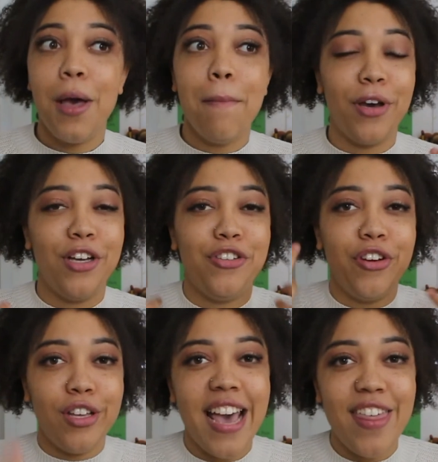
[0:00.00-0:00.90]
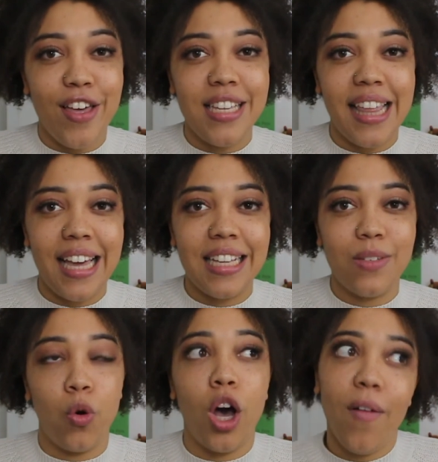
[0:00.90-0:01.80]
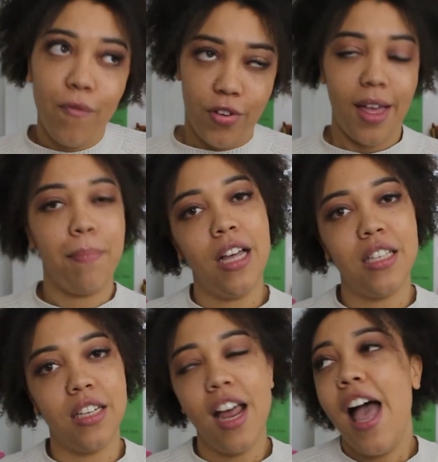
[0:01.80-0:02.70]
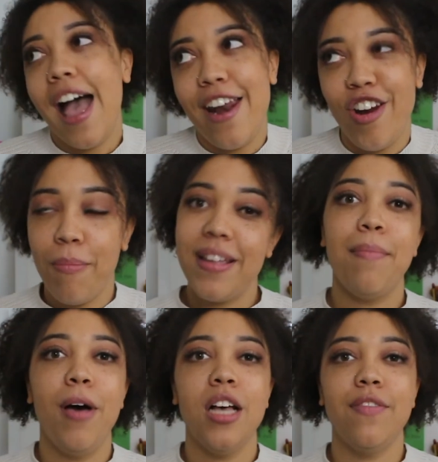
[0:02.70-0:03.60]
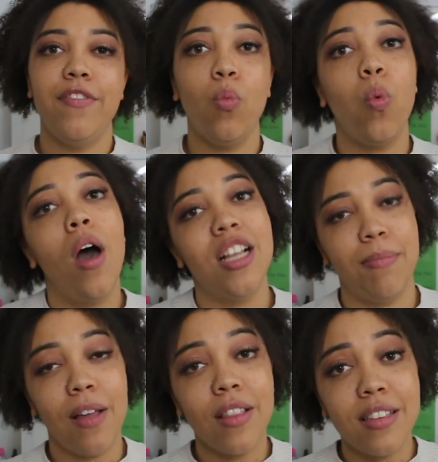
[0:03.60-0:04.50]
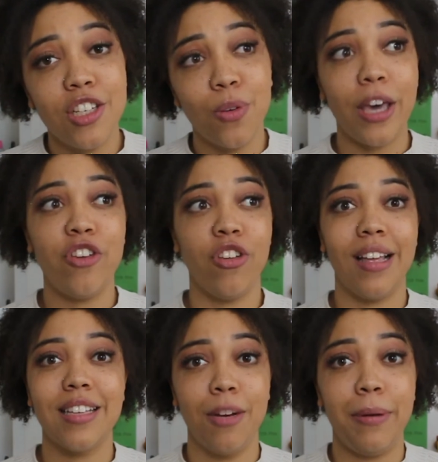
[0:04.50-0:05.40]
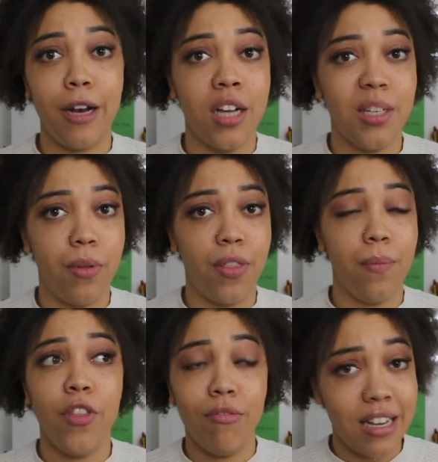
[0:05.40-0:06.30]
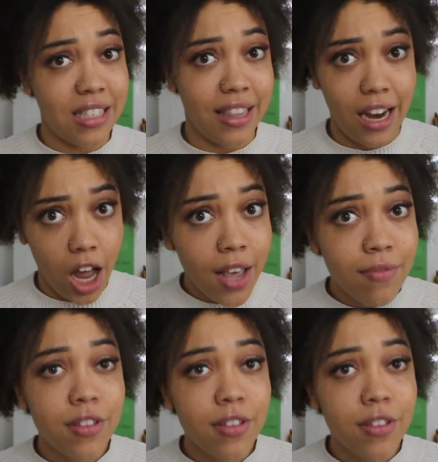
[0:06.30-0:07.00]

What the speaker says: because, you know, saying those things will comfort that person and not make that person feel worse about the situation that's going to be lasting with them for the rest of their lives.